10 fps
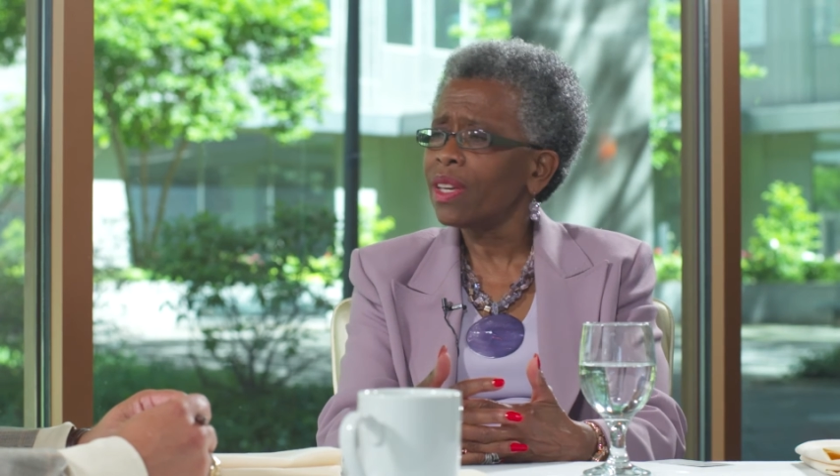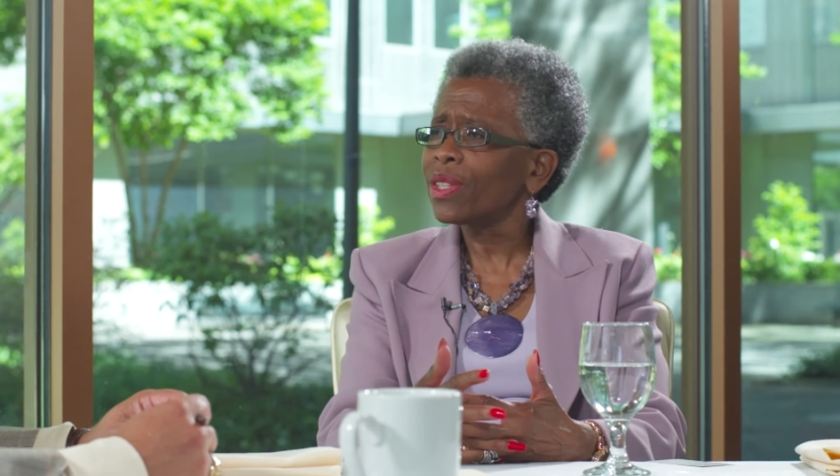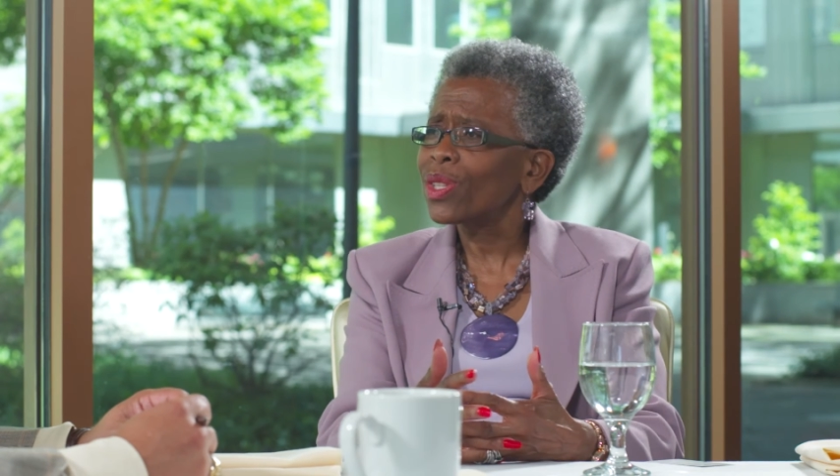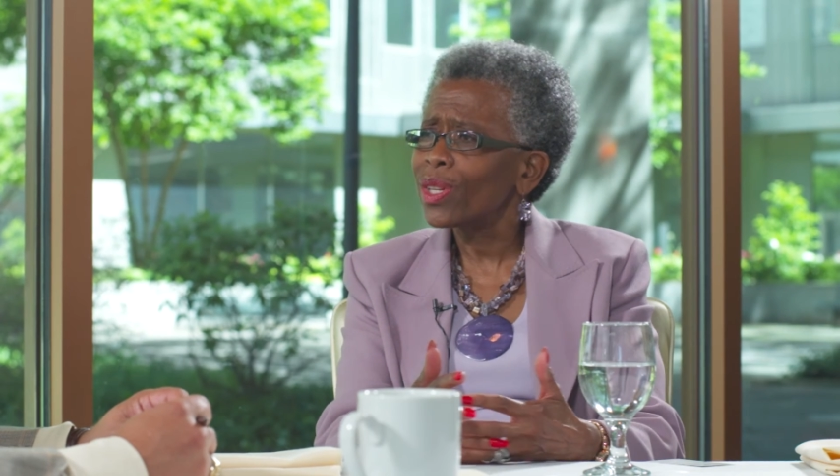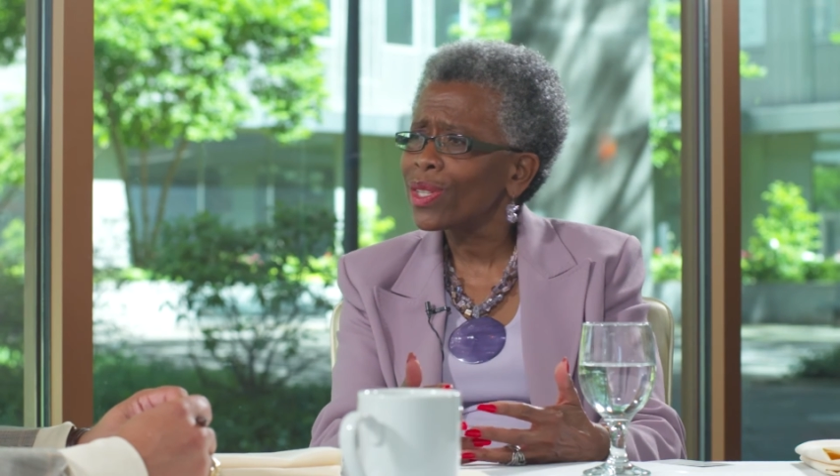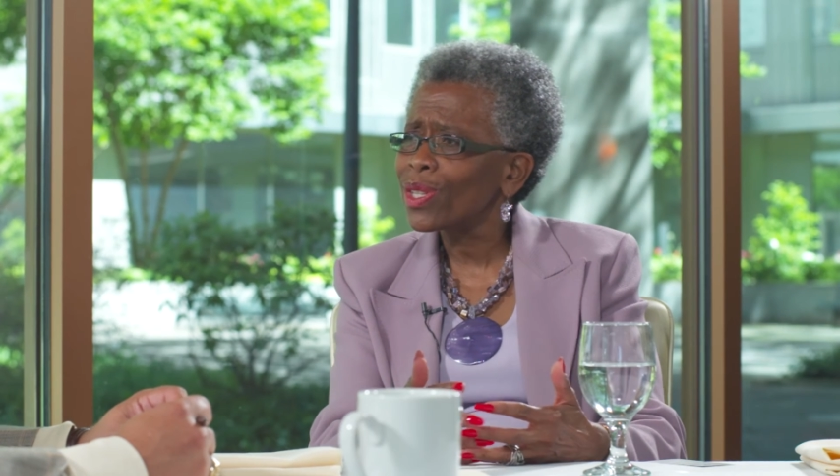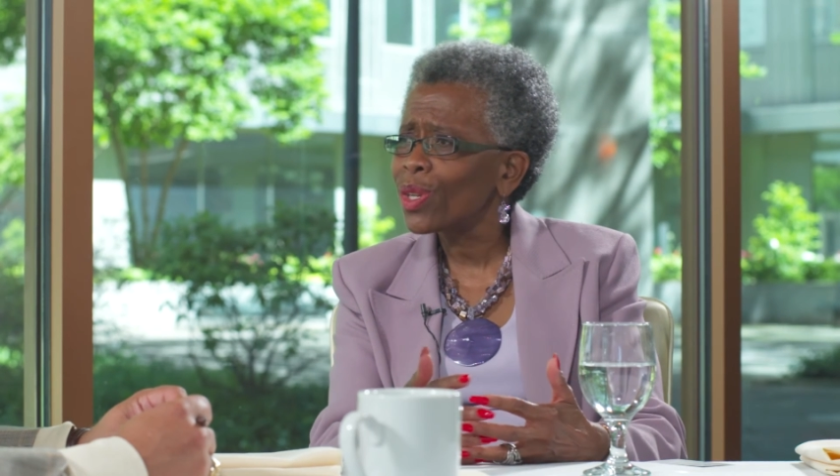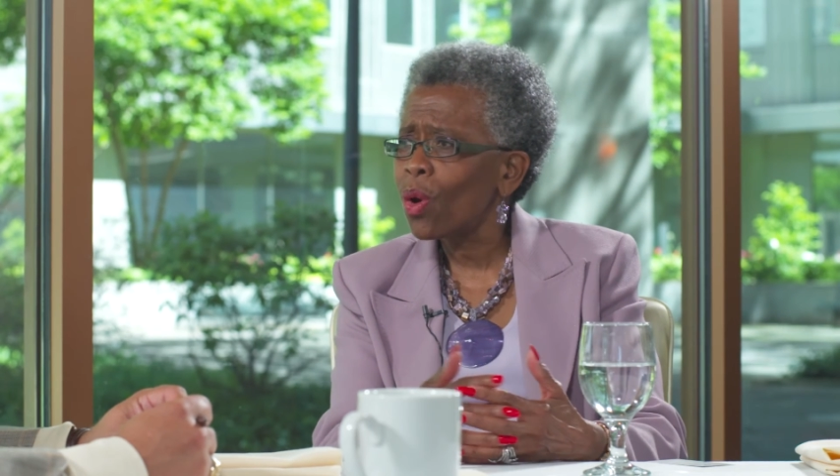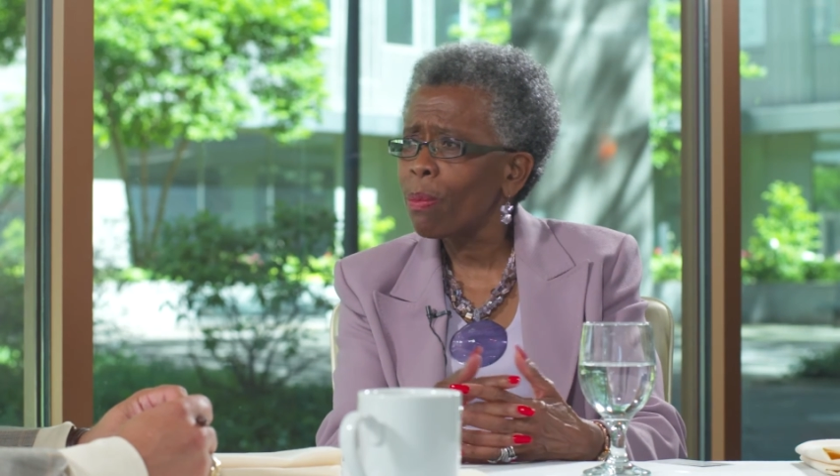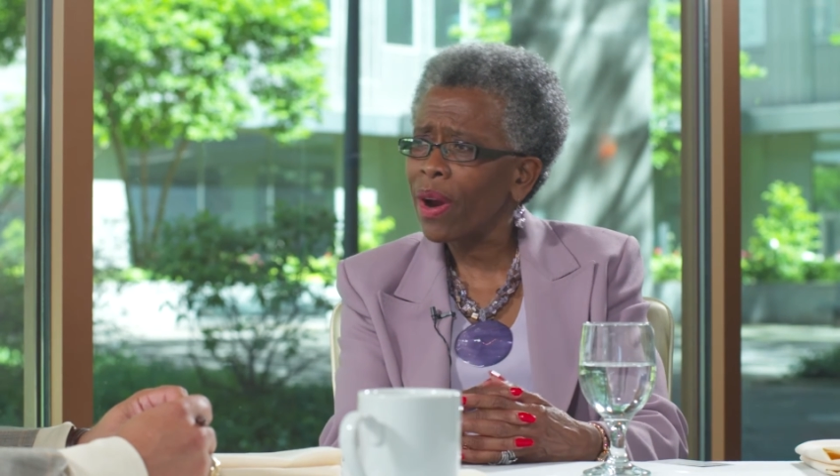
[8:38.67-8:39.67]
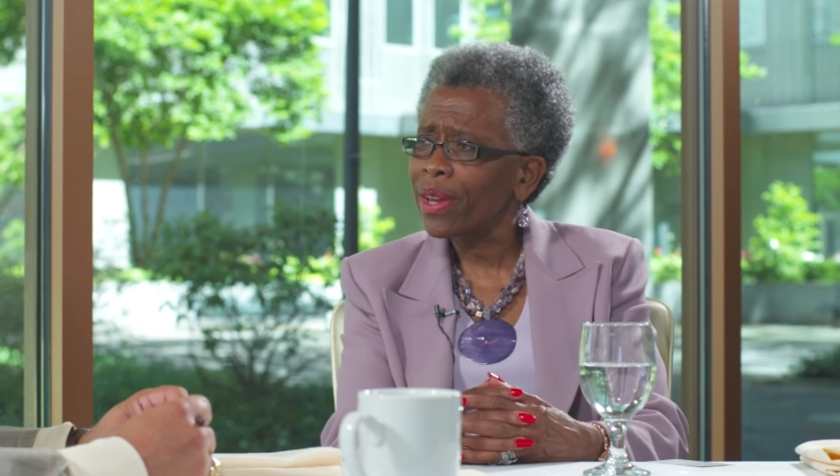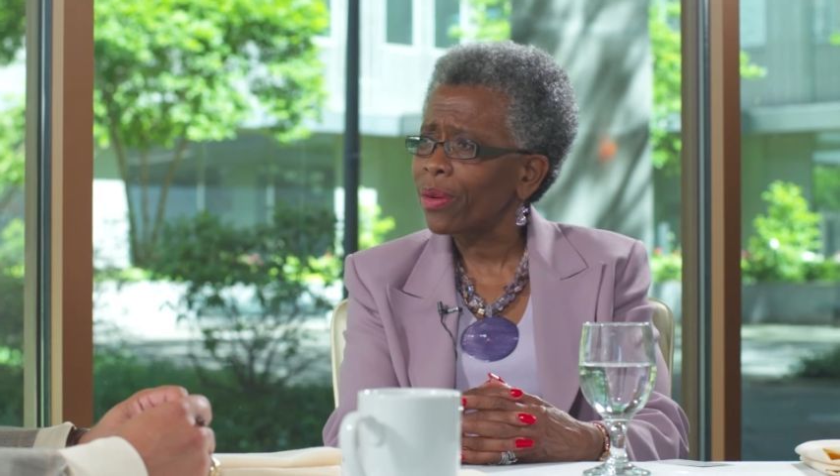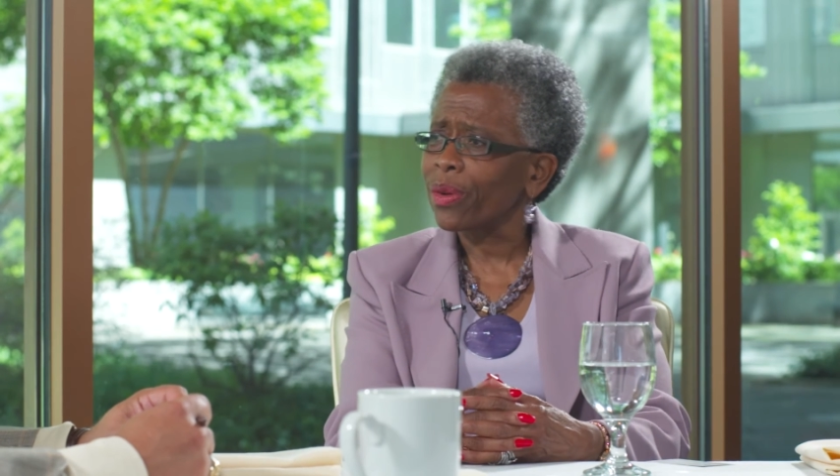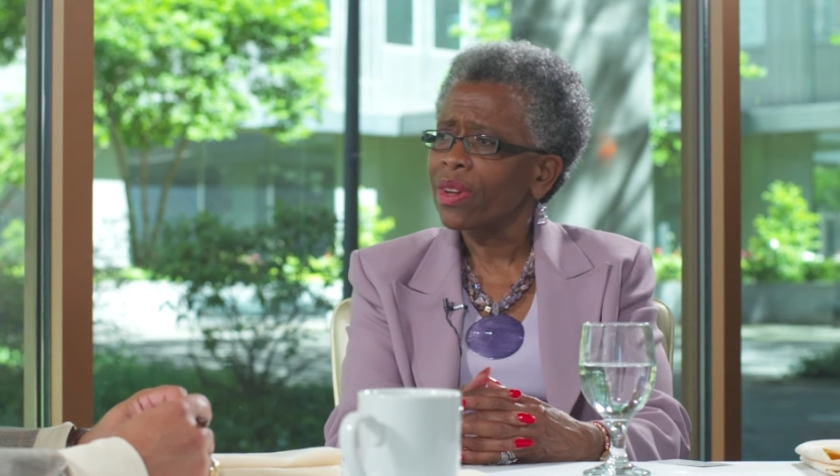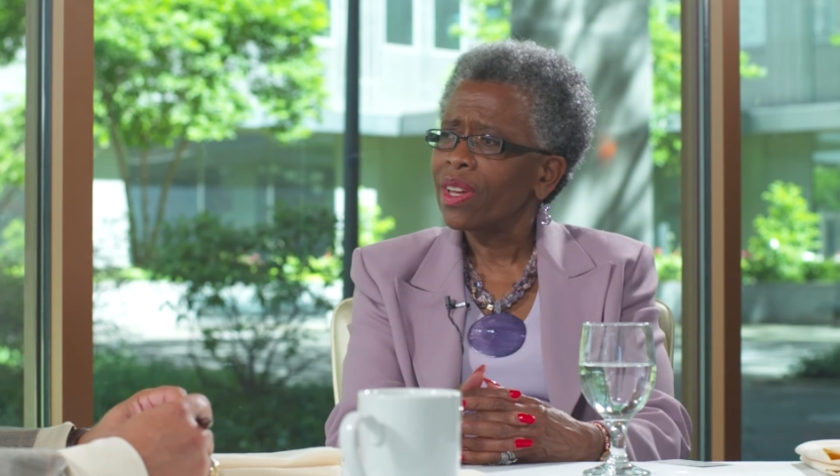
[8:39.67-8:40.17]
it's a no-brainer.